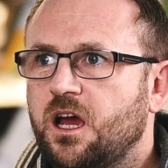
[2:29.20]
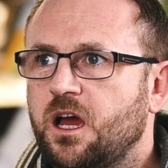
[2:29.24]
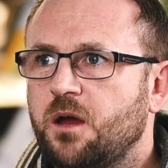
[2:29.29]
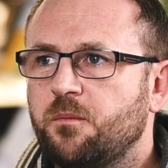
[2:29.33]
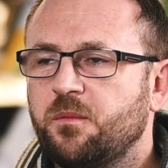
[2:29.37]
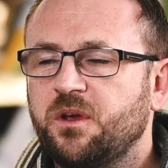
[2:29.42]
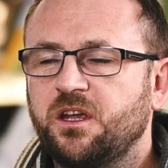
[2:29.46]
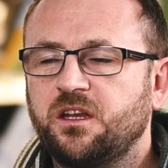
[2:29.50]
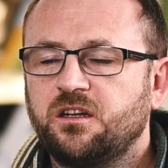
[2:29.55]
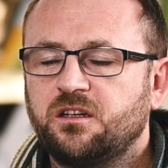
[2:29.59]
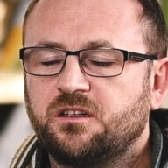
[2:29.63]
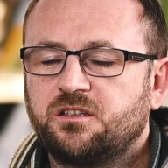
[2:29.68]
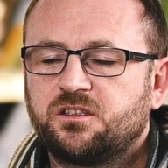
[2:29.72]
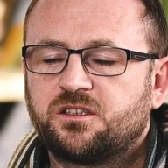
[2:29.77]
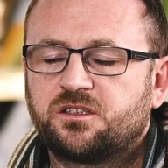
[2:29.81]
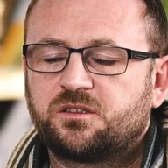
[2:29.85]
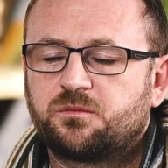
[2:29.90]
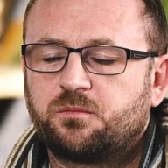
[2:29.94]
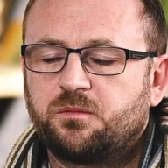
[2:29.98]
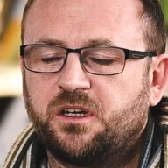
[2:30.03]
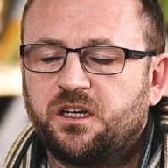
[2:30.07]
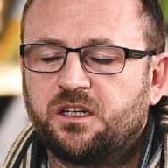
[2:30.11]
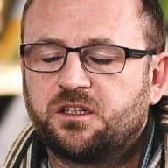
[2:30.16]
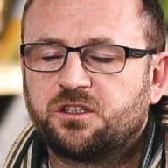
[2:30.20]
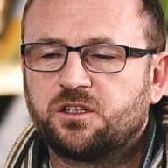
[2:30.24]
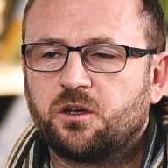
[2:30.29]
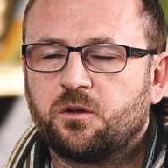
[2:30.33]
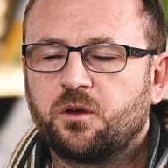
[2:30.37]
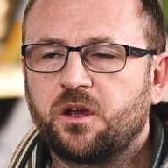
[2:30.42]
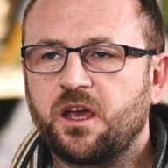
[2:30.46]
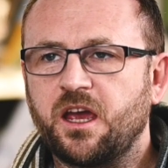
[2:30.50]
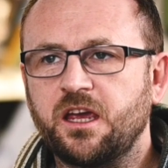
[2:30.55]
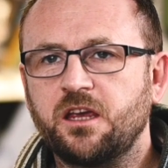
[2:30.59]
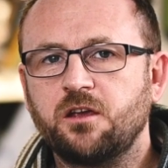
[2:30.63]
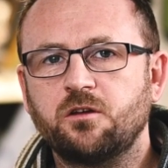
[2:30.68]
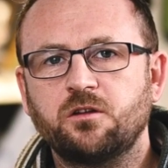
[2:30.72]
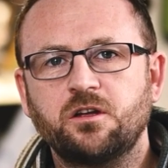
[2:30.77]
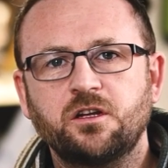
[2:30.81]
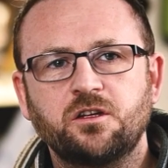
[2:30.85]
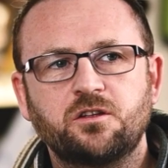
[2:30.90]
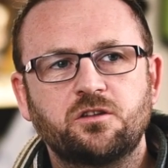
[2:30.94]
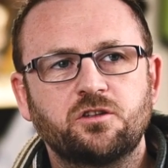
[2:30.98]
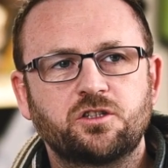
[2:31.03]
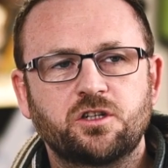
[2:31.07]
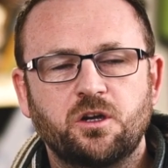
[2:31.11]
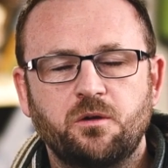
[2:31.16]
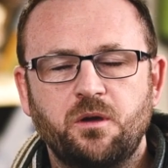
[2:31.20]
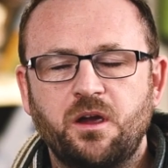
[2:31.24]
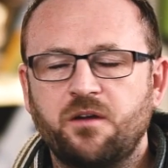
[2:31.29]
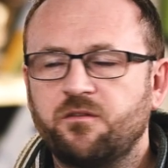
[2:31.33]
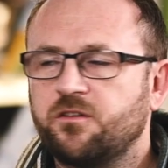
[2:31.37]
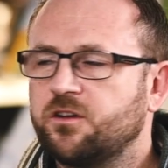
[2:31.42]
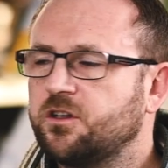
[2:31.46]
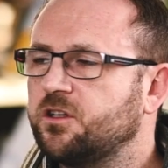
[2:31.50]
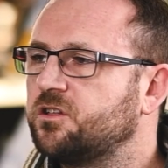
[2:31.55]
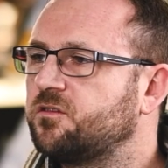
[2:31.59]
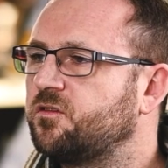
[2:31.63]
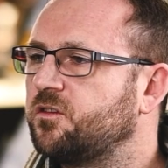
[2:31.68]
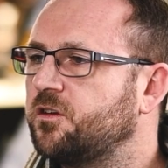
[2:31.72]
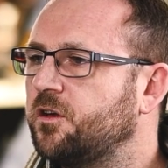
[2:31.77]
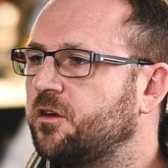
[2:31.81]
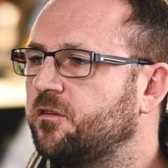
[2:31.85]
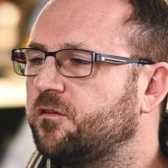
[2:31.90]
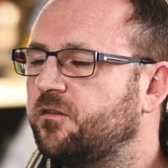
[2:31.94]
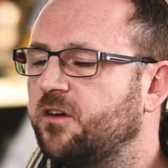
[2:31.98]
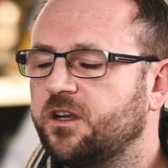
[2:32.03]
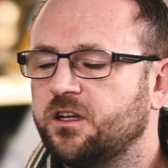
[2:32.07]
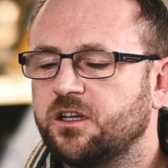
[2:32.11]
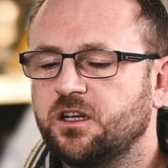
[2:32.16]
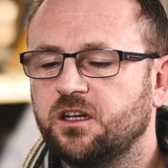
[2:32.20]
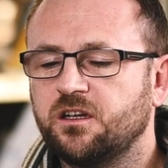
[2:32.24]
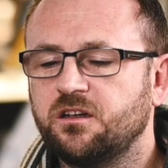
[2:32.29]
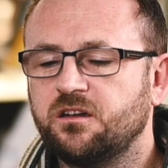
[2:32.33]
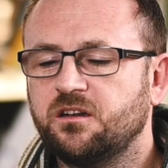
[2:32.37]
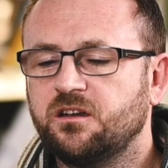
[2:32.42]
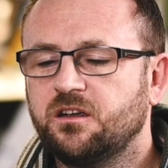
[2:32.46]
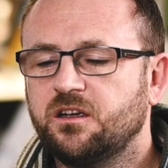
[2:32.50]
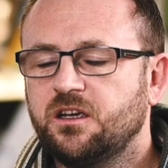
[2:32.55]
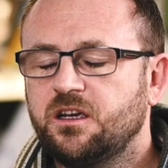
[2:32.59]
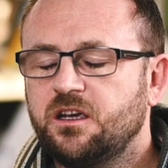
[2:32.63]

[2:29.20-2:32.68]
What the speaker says: I mean, it's okay, you need to show evidence for your funding.